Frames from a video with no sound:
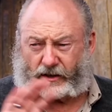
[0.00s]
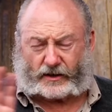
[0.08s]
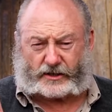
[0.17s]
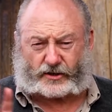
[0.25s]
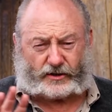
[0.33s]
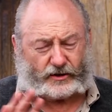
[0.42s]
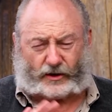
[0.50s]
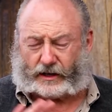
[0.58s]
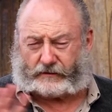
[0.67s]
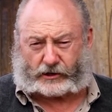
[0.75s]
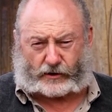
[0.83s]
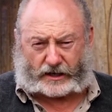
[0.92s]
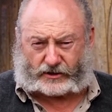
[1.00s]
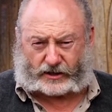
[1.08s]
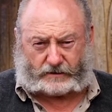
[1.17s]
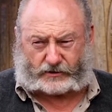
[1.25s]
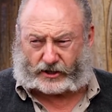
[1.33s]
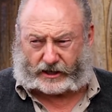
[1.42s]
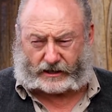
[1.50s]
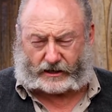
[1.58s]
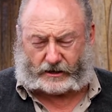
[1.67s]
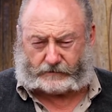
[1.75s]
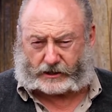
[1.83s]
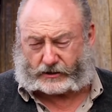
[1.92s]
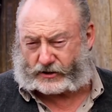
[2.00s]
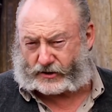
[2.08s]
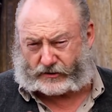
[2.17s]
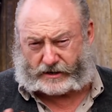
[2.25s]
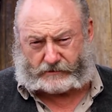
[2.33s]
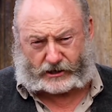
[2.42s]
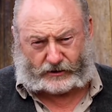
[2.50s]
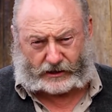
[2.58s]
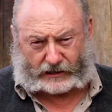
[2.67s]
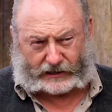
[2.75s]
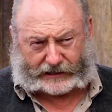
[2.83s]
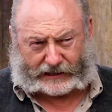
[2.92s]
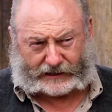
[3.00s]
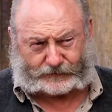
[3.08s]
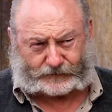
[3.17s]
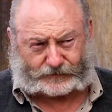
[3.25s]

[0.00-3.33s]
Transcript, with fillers: Listen, you'll have a great time sitting at home. You can scream at who you like.